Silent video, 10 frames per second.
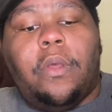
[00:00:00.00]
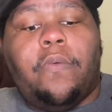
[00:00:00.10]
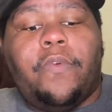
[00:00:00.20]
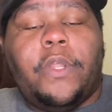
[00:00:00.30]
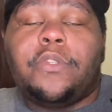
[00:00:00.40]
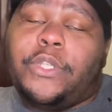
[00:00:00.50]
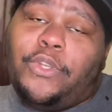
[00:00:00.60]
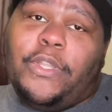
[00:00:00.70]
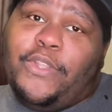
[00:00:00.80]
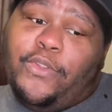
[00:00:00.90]
For those of you
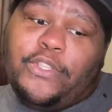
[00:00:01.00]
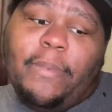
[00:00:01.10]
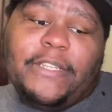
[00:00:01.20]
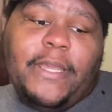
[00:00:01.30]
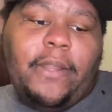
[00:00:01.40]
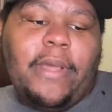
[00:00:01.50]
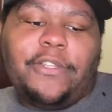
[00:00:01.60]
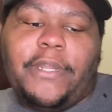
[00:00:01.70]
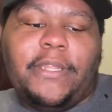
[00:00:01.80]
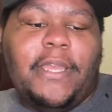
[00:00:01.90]
new to my channel, I try
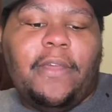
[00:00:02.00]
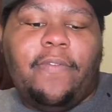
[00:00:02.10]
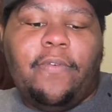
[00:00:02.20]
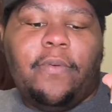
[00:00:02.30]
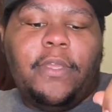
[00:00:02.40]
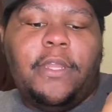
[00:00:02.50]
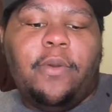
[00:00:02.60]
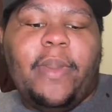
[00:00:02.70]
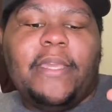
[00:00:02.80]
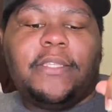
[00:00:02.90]
to think of, you know,
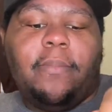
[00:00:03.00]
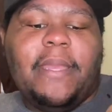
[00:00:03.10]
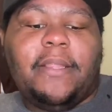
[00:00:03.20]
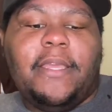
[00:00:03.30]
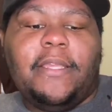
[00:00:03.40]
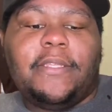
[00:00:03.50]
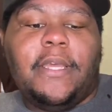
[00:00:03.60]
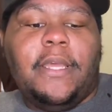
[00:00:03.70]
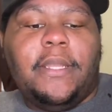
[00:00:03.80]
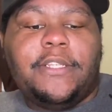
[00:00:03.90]
ways to make things
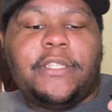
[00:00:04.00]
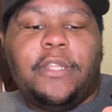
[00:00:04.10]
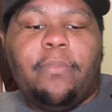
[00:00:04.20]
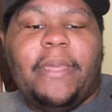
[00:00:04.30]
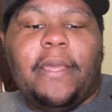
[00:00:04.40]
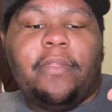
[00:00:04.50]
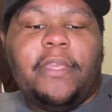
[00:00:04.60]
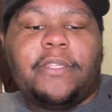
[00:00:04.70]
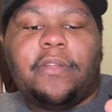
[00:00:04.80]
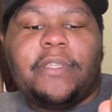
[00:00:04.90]
just a little bit healthier.
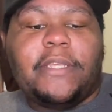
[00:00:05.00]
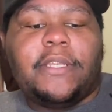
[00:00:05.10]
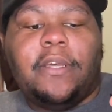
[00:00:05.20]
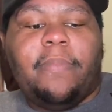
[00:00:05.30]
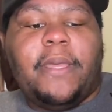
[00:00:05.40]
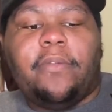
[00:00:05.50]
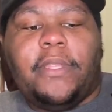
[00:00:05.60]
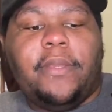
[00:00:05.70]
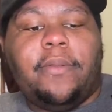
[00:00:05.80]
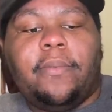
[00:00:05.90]
Still tastes good, but
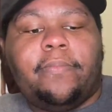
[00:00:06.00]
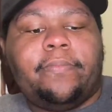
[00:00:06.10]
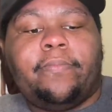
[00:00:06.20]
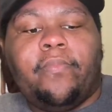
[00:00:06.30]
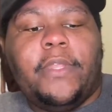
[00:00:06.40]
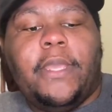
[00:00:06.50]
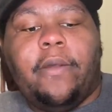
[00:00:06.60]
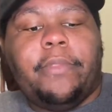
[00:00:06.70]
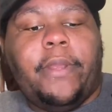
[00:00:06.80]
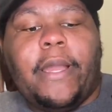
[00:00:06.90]
healthier
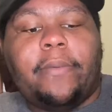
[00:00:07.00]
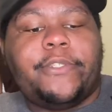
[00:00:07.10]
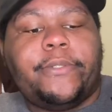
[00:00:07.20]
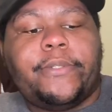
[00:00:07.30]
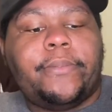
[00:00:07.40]
options.